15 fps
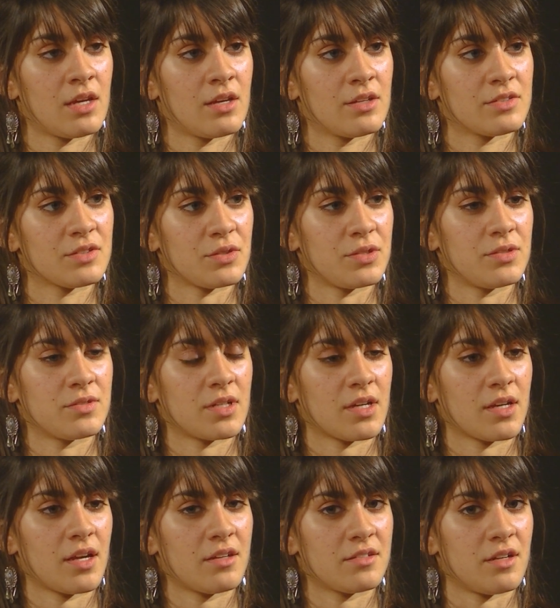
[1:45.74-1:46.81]
So you talk
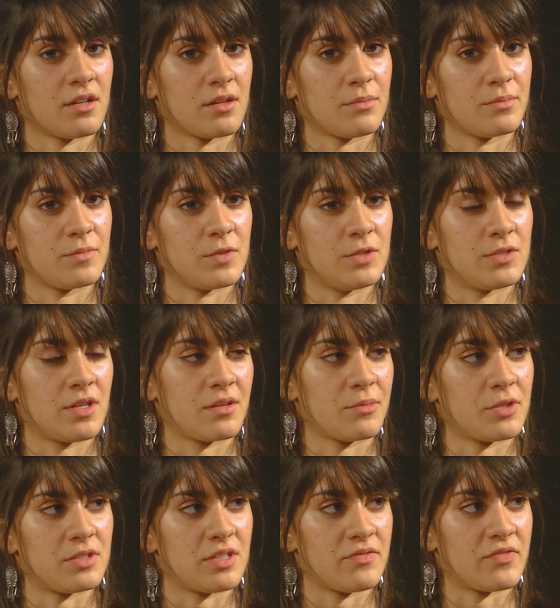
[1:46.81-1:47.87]
about
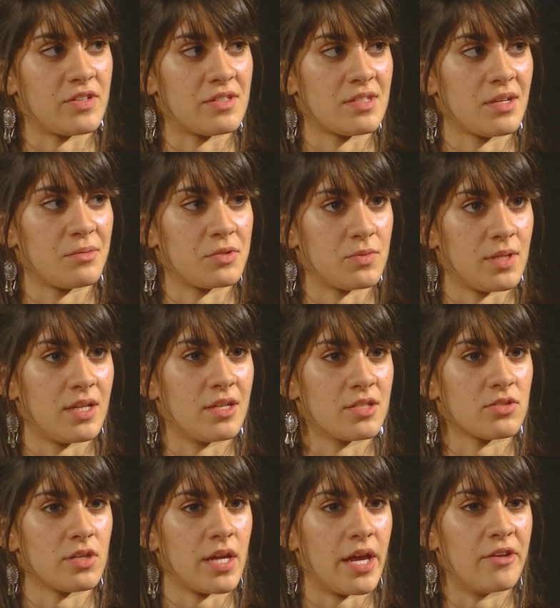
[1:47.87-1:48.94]
the difference there between
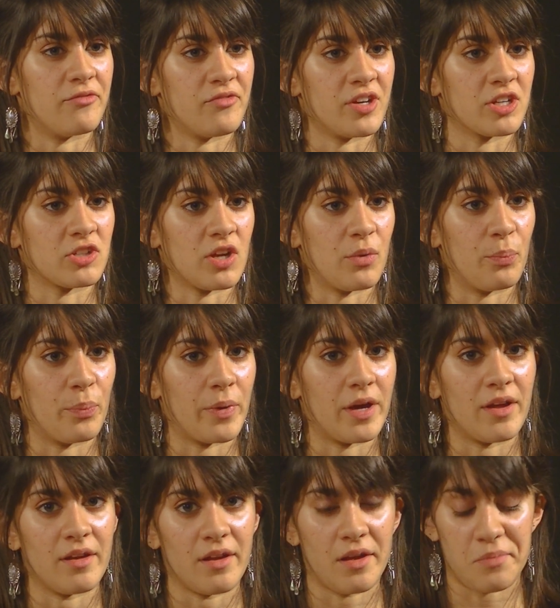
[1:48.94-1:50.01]
history and fiction,
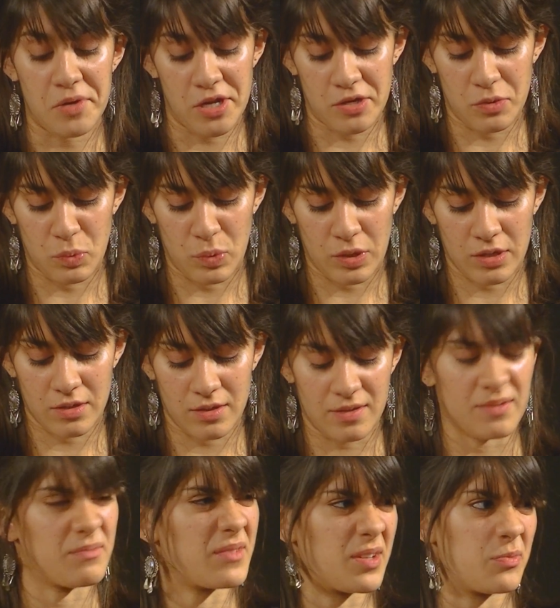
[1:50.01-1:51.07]
but I mean, your work,
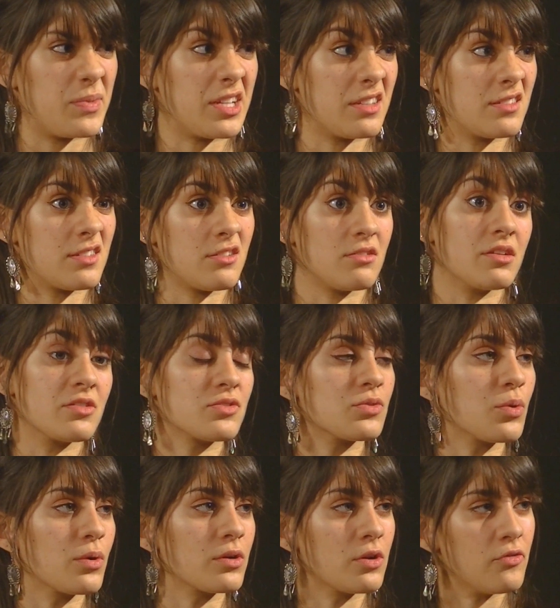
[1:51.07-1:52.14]
it would be considered
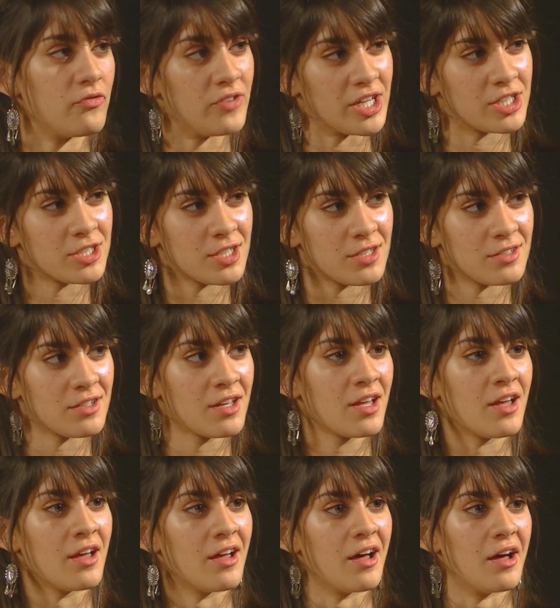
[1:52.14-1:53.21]
historical fiction.
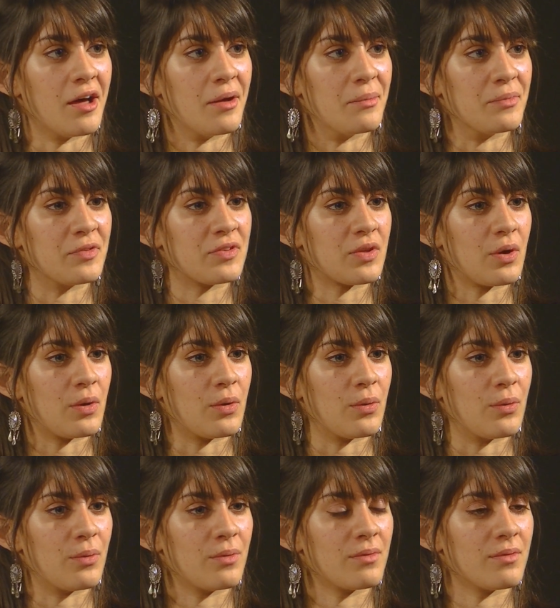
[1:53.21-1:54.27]

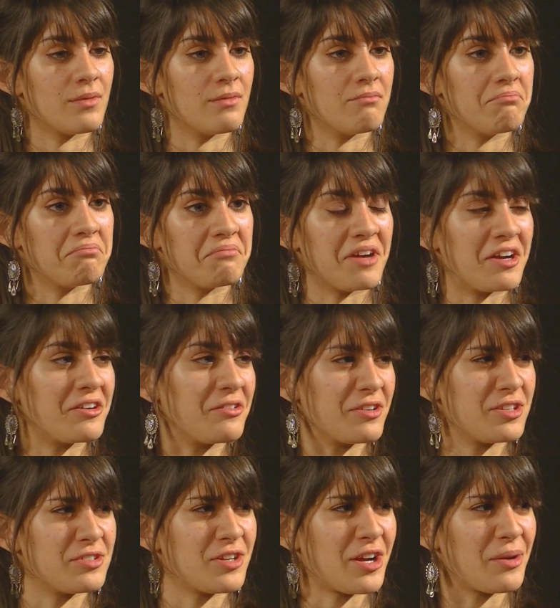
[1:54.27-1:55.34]
So I don't know, can
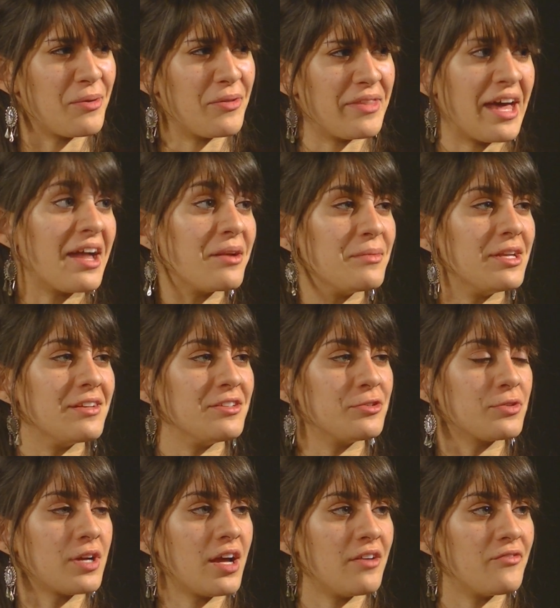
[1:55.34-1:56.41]
you talk about that? I mean, you
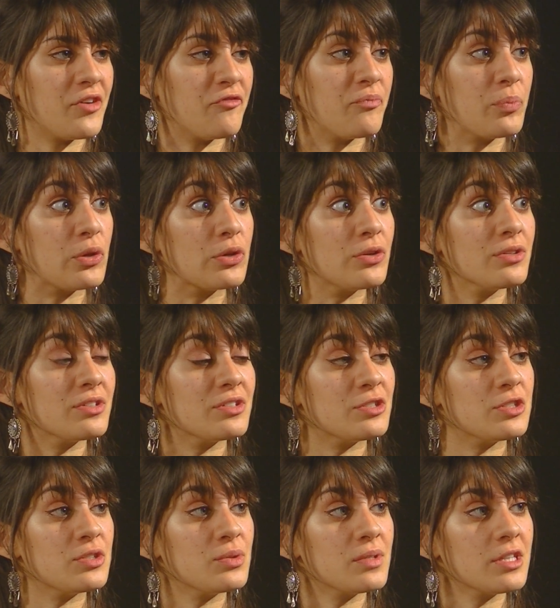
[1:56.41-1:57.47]
kind of have blurred the
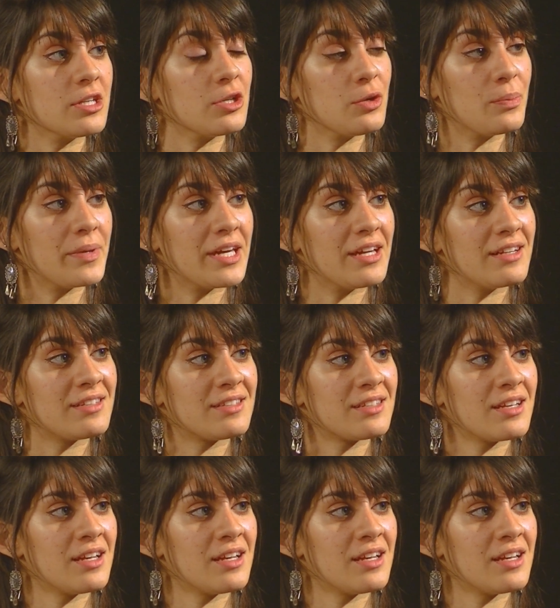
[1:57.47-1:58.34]
two a little bit.